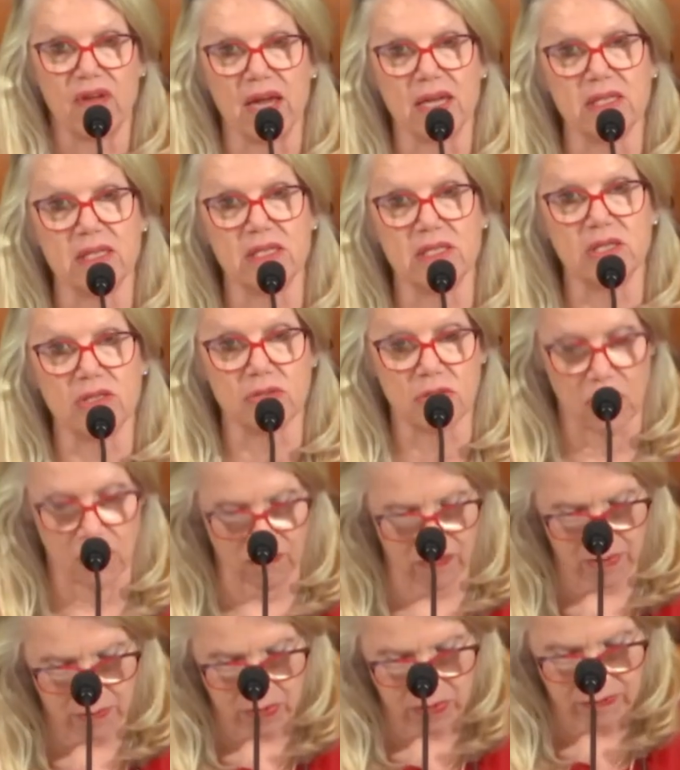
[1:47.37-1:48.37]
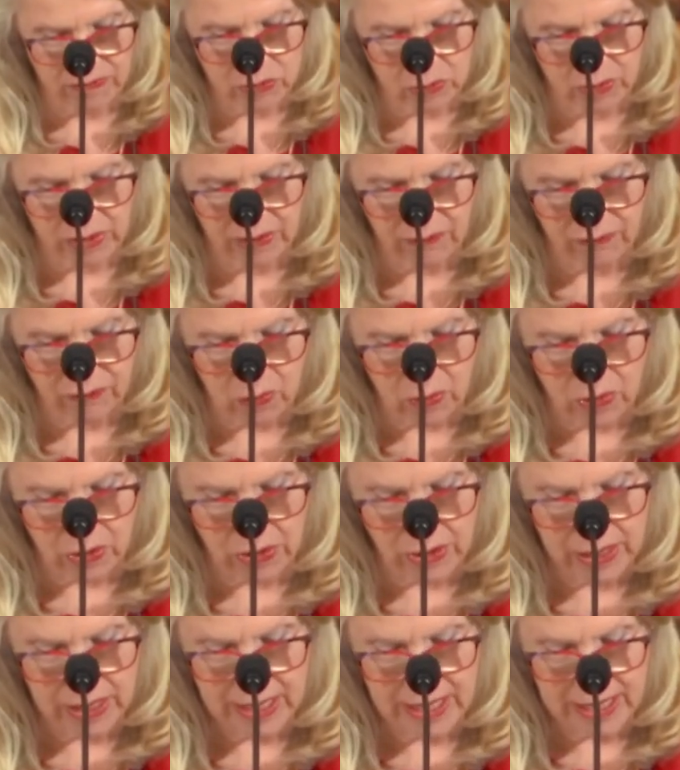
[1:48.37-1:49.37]
in effect until November of
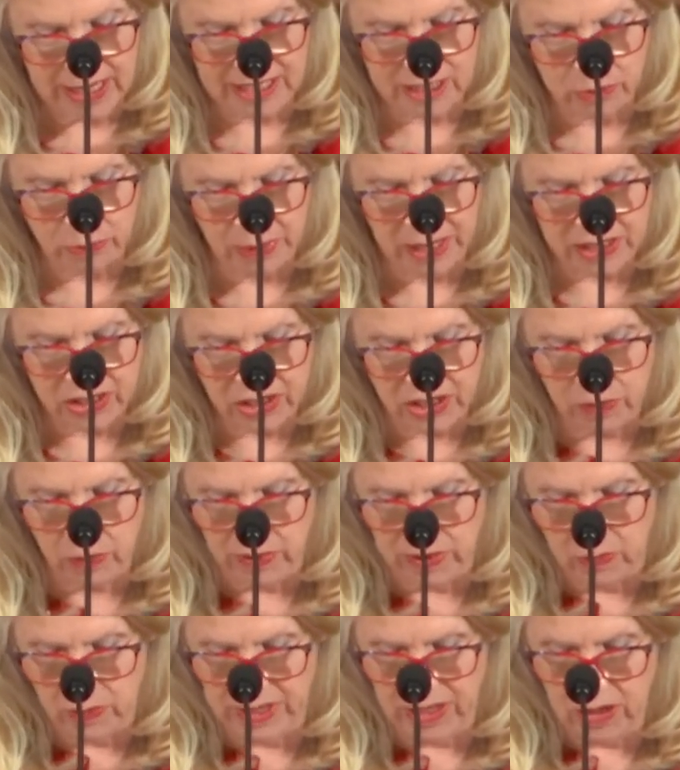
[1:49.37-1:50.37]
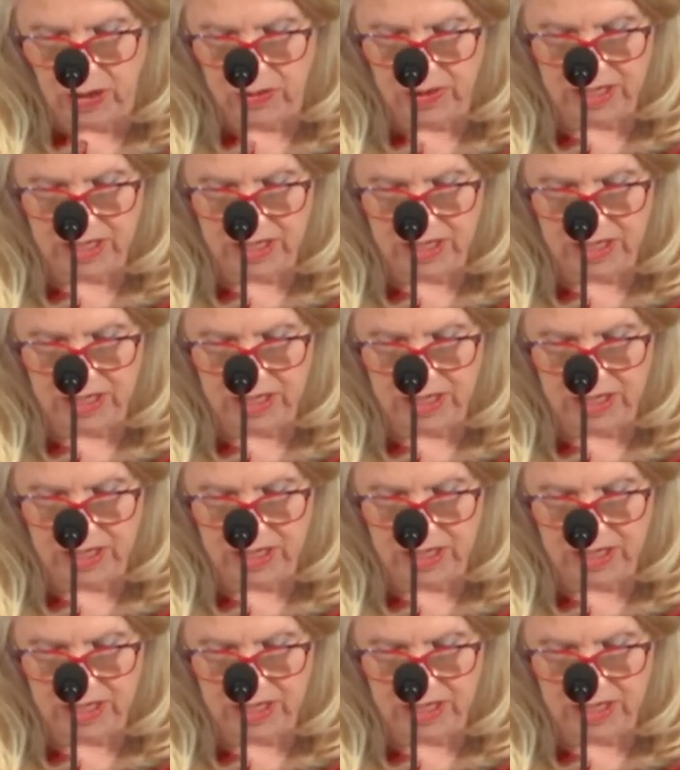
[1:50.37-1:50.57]
24, especially when